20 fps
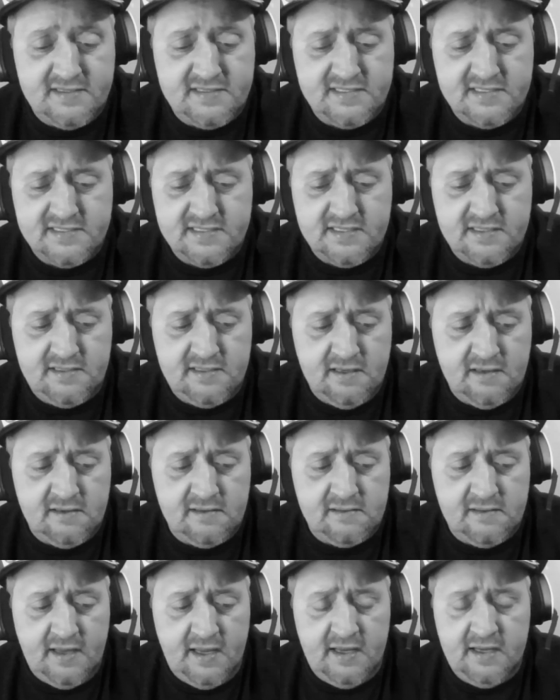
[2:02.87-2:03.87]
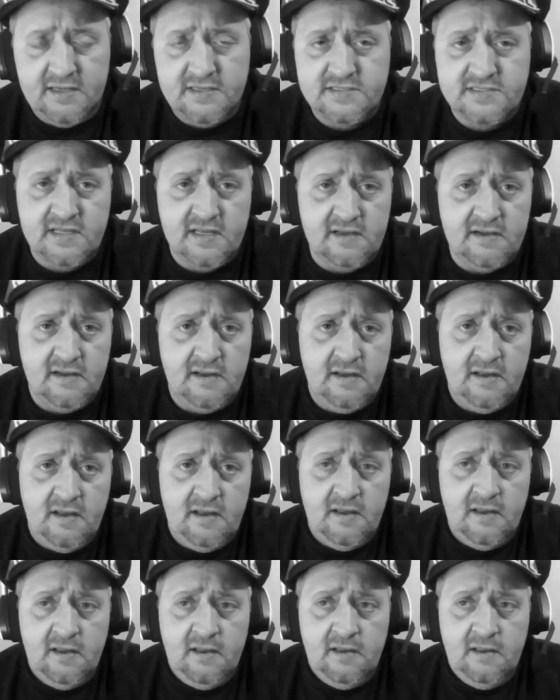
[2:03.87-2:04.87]
since a young age that
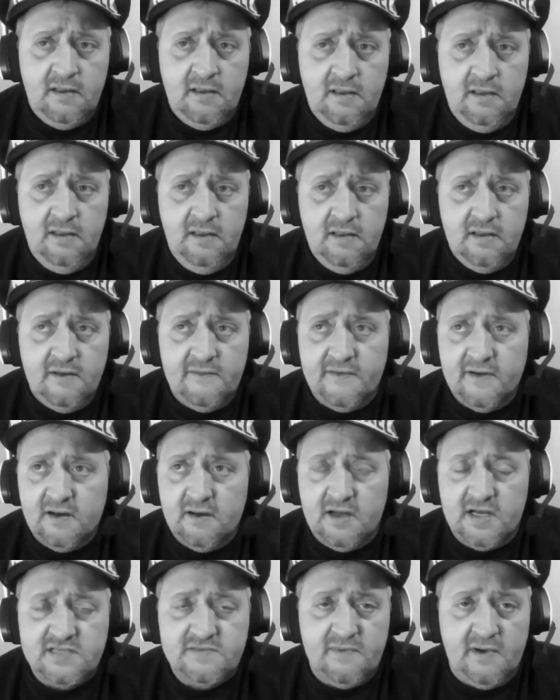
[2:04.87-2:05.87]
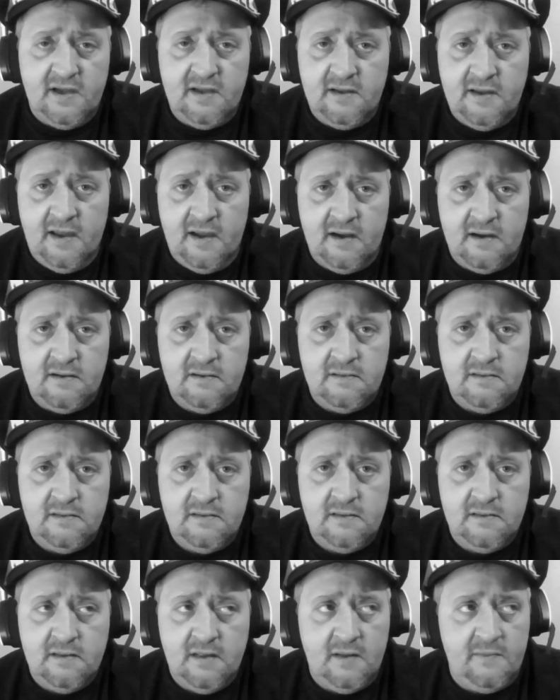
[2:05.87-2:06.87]
if I lost my
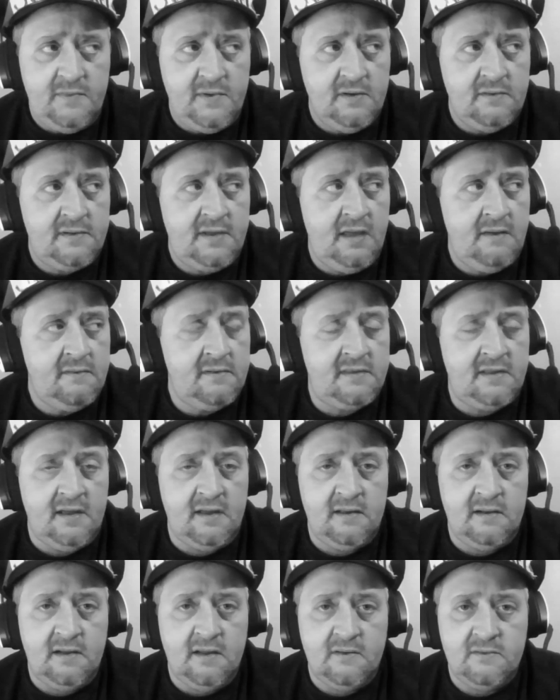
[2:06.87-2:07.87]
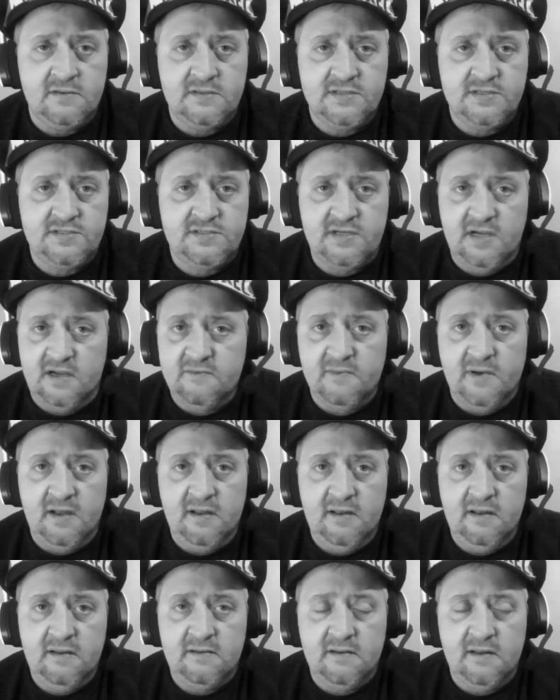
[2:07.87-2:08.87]
hair, I'd be okay with that, and I would just shave my
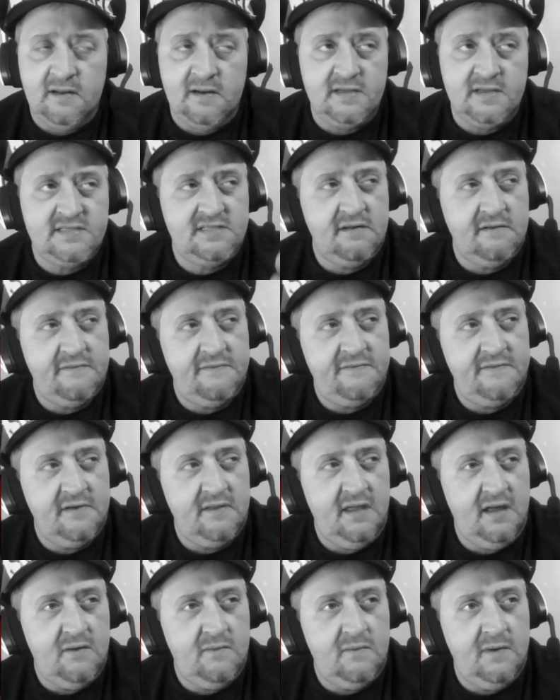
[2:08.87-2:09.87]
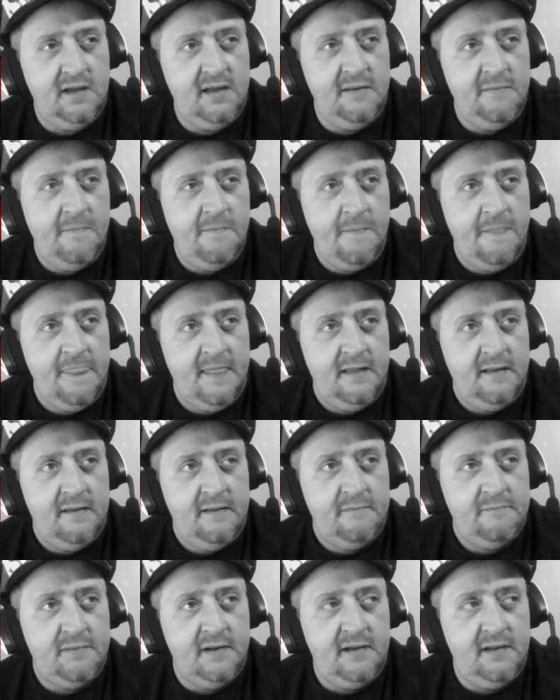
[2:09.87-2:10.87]
head. And I still feel that way,
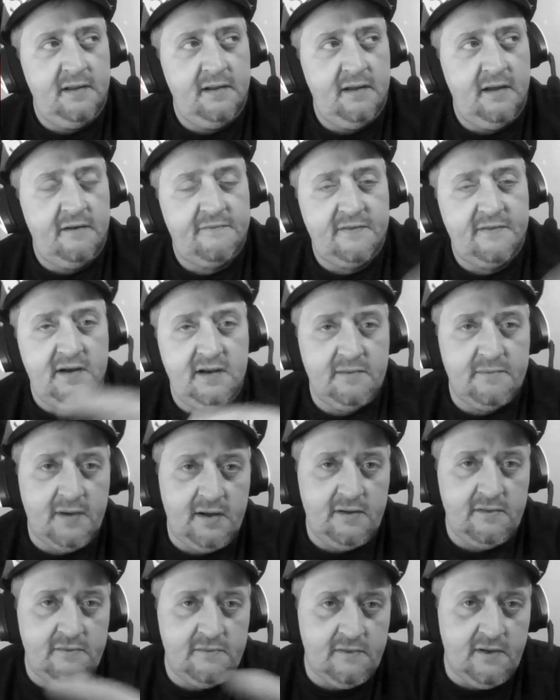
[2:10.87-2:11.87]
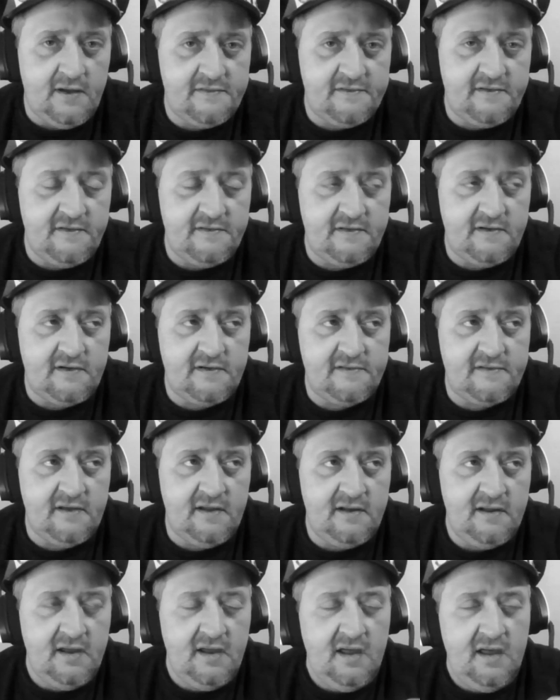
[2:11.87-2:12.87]
but a friend of mine who lost his hair
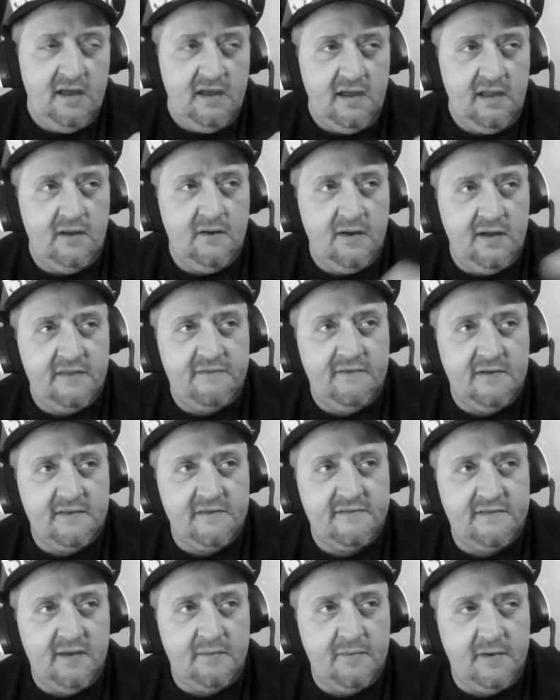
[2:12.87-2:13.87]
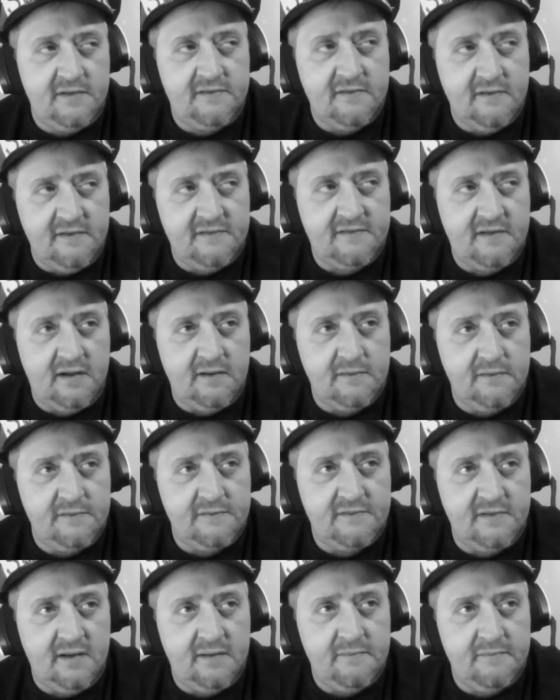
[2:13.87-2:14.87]
said, you know, I felt the same way until I started
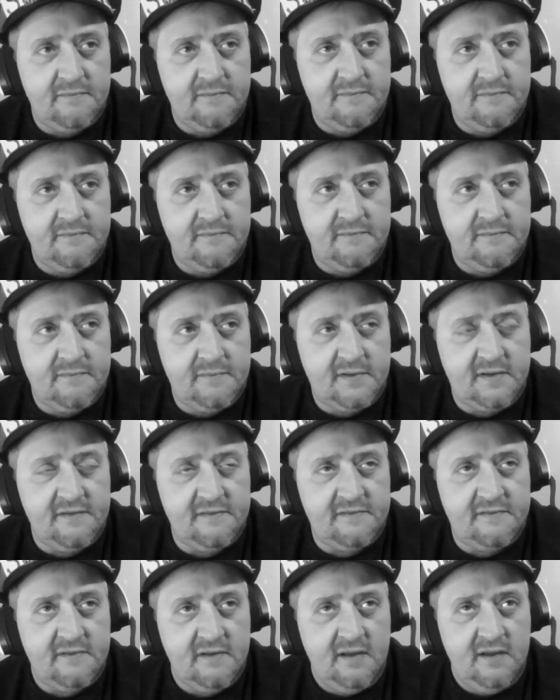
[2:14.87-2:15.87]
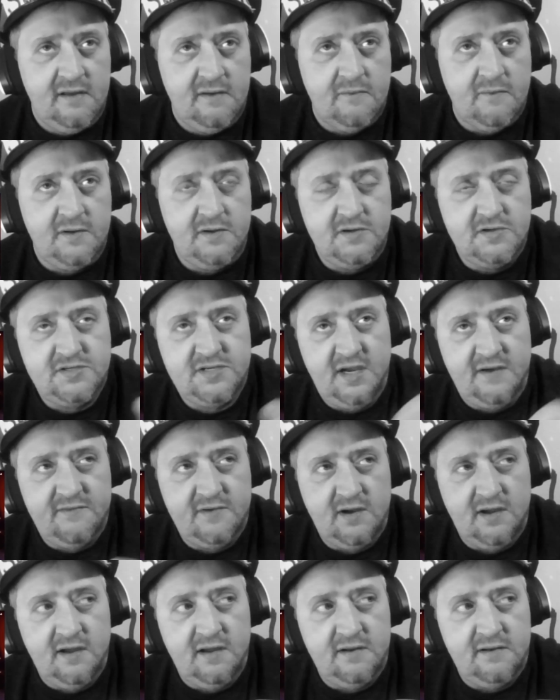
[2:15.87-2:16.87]
losing it. Because when you shave
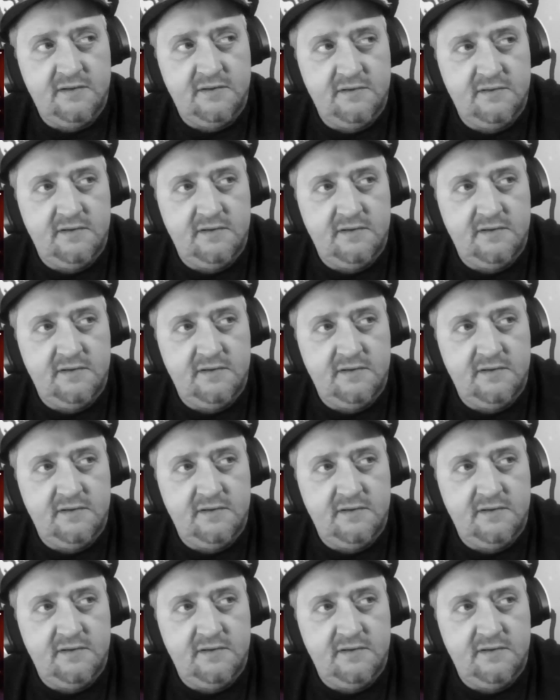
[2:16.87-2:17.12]
your head,